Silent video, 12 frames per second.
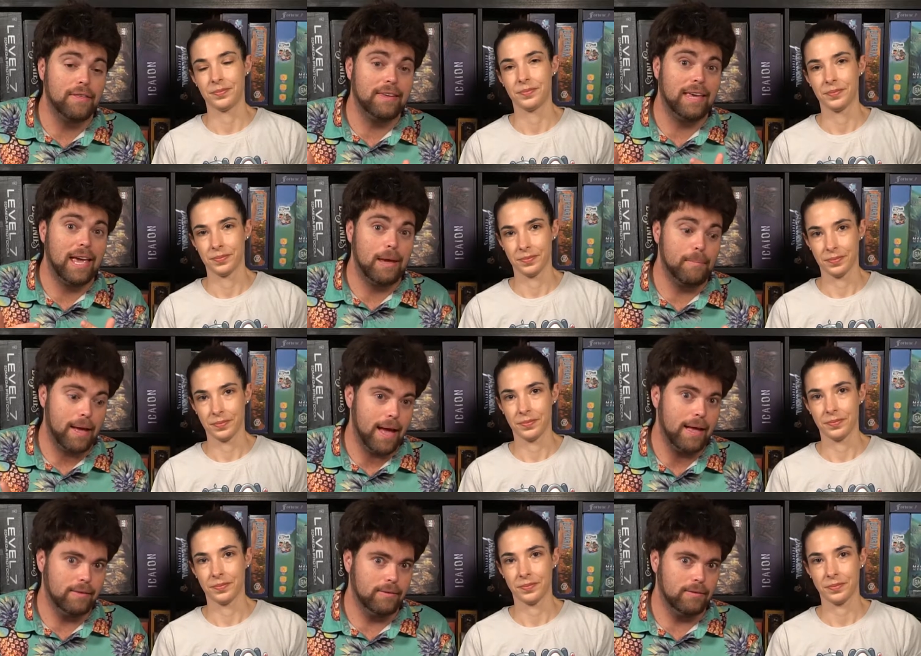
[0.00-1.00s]
Speaker 1: the game
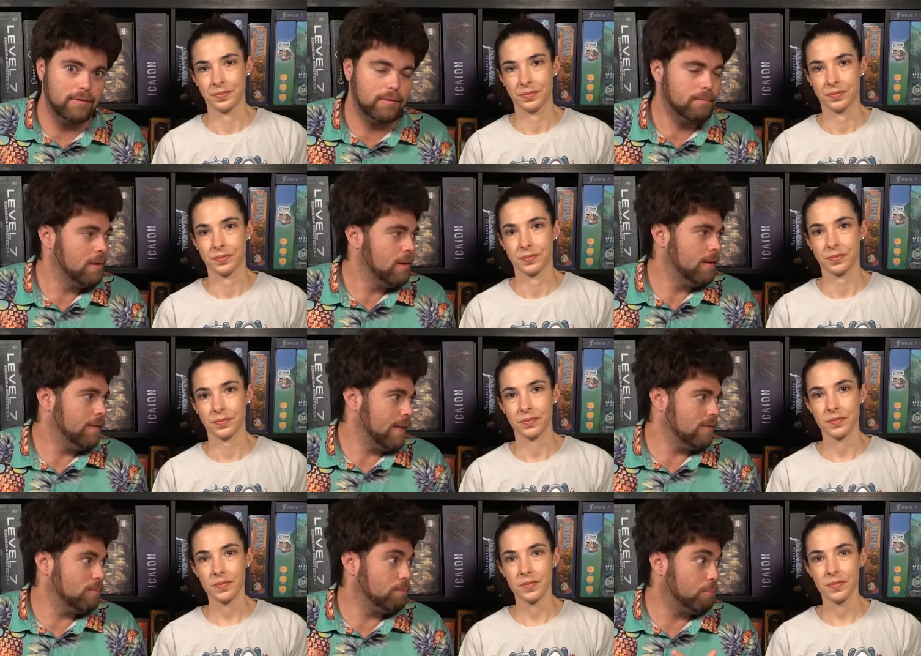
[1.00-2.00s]
ends. And
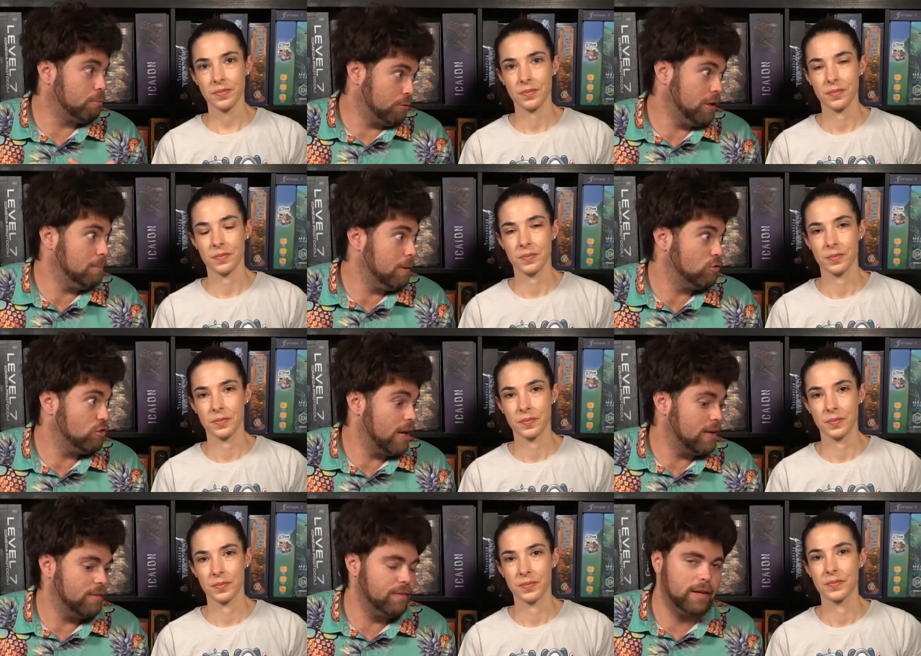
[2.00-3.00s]
that's pretty much the
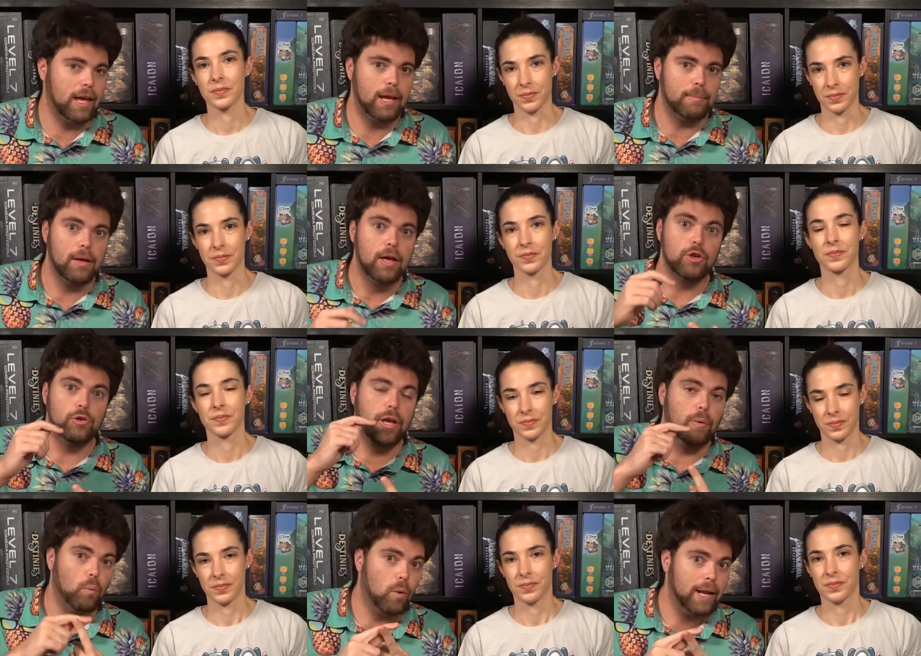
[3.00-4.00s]
idea of the game. You
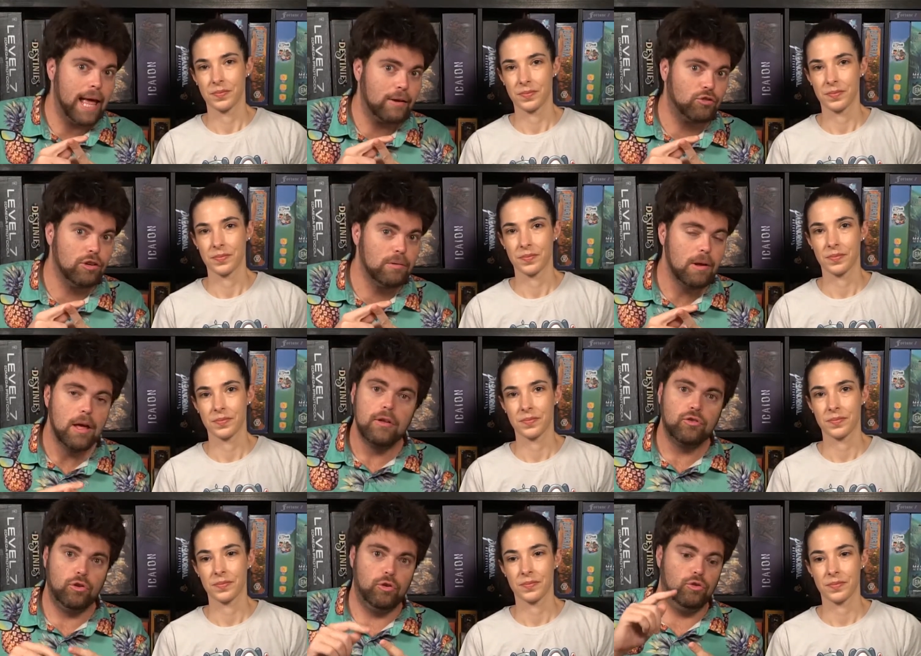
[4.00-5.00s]
get one action,
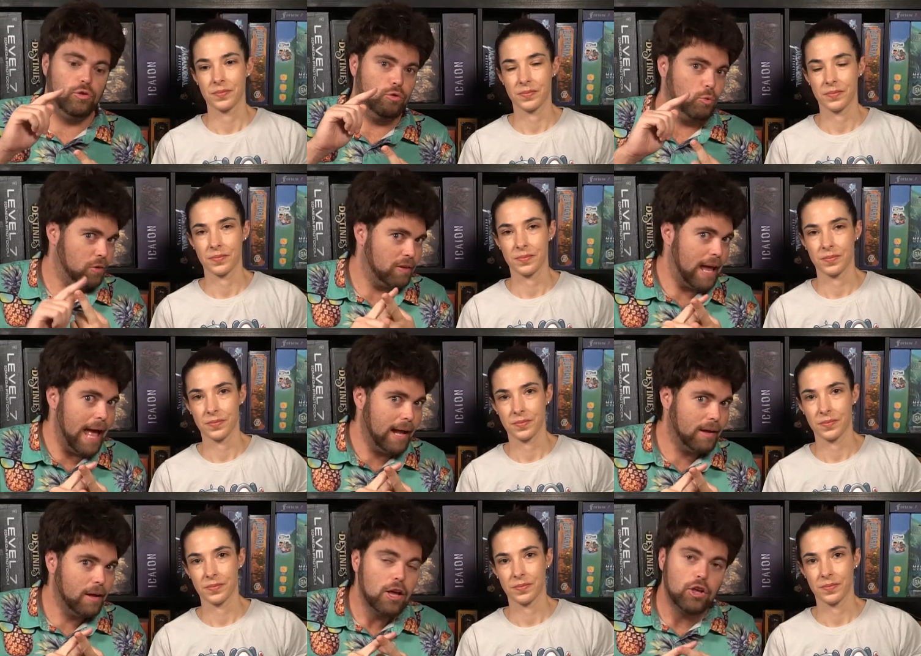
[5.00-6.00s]
so you choose to
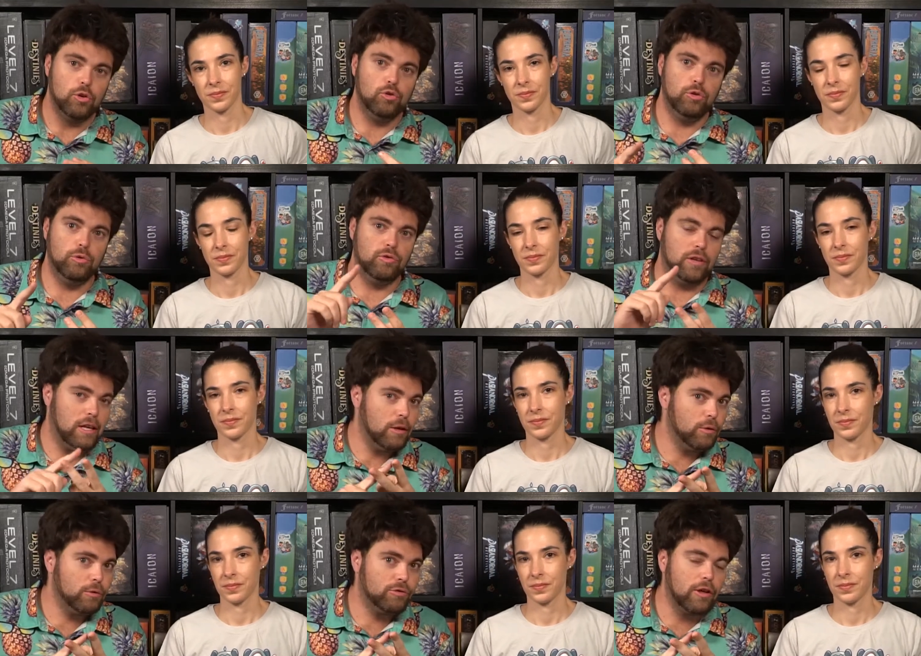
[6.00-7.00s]
attack, you choose to heal
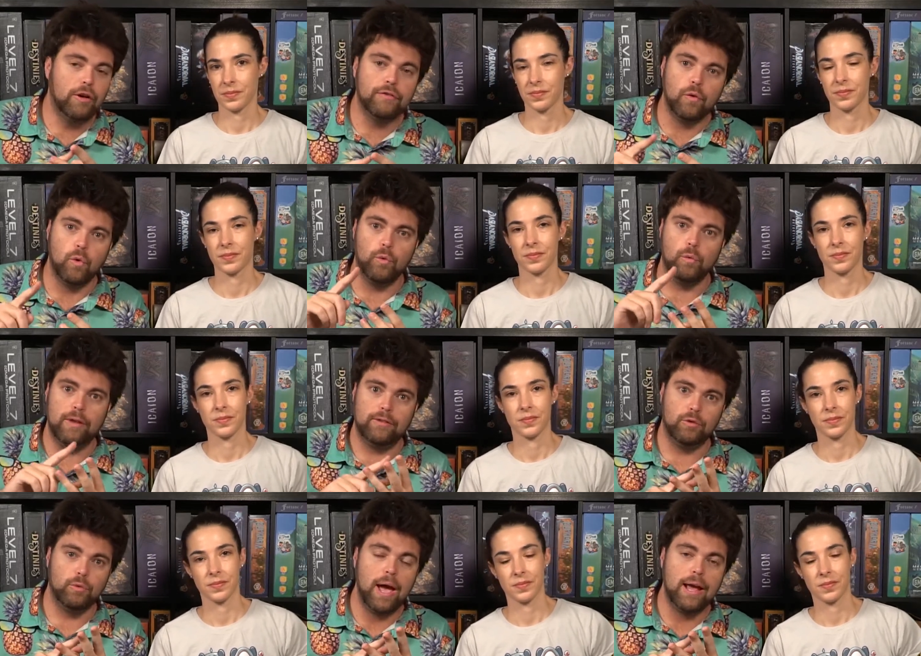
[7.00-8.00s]
yourself or
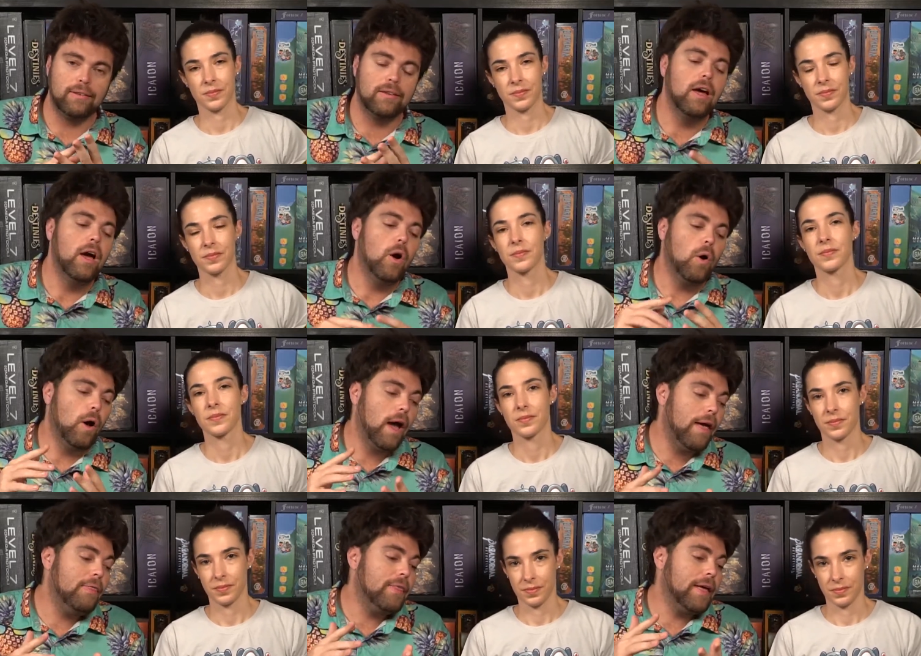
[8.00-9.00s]
resurrect,
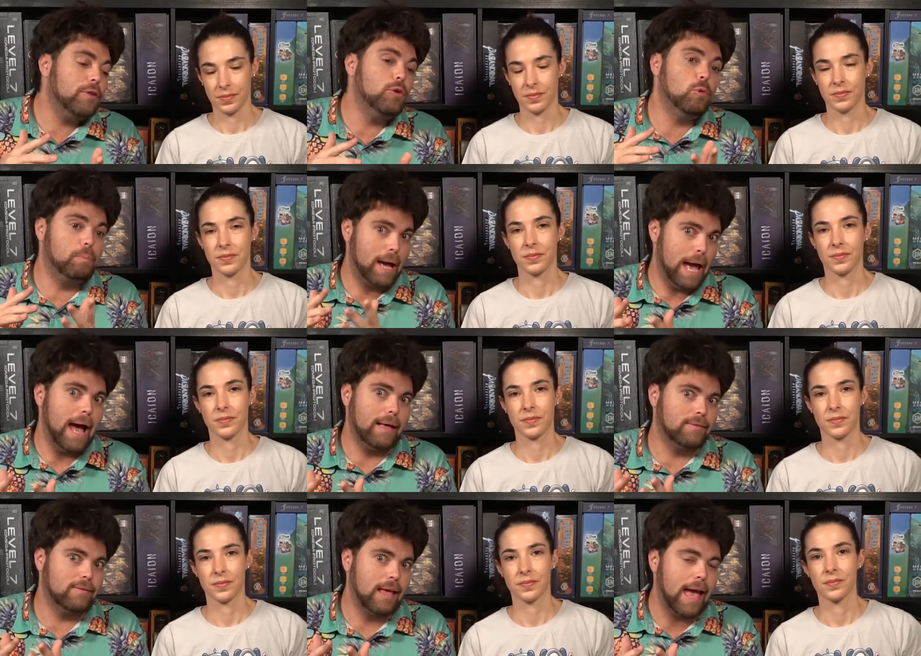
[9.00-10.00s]
and then you
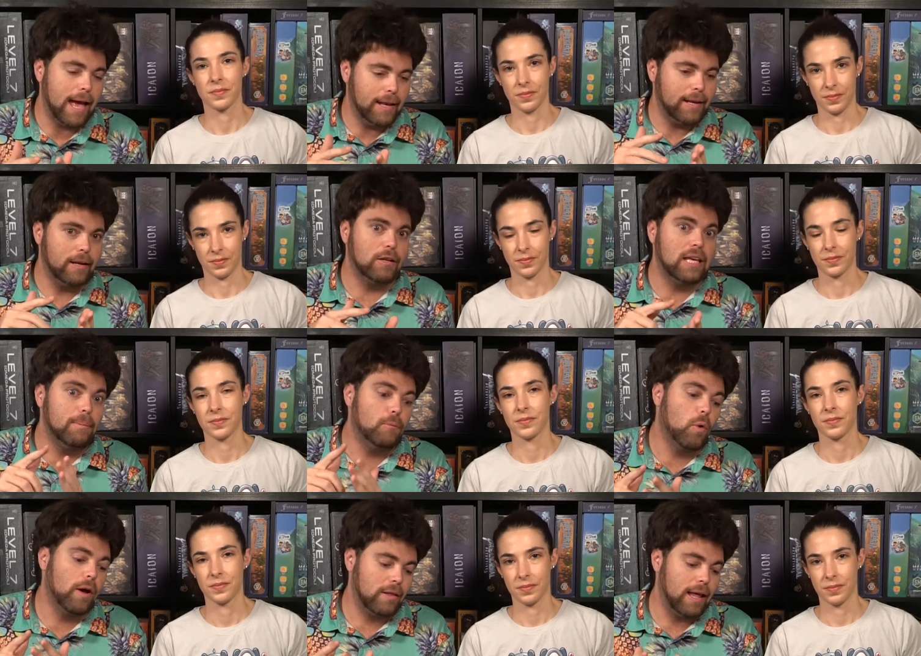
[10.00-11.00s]
pass. And it'll keep
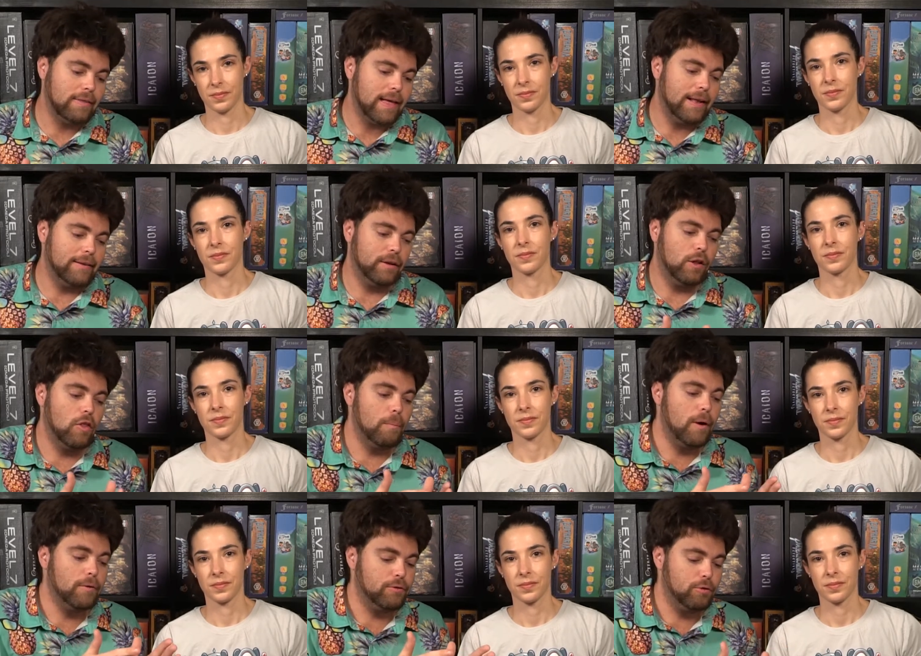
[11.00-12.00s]
going like that until all the
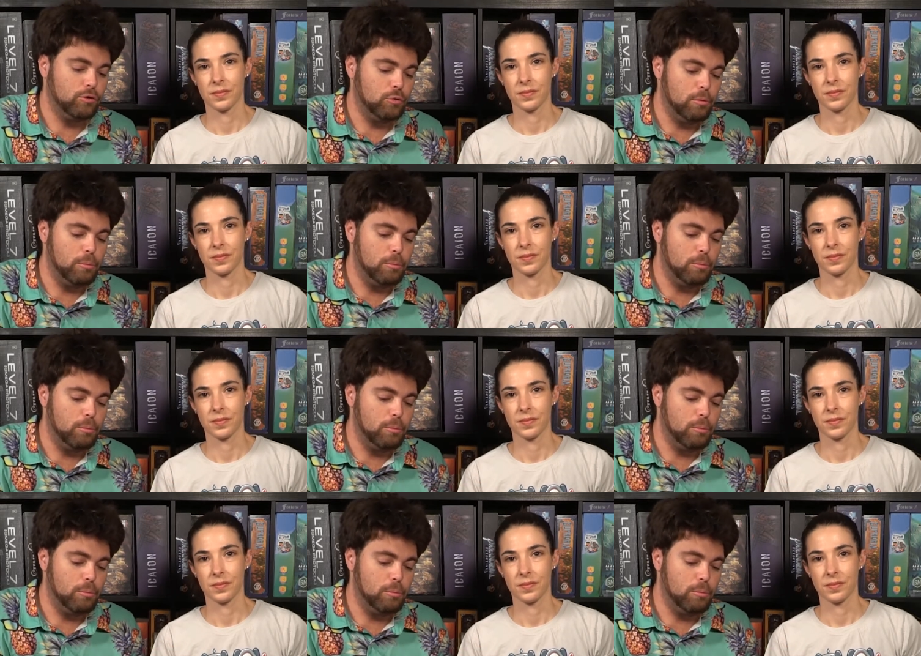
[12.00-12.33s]
monsters are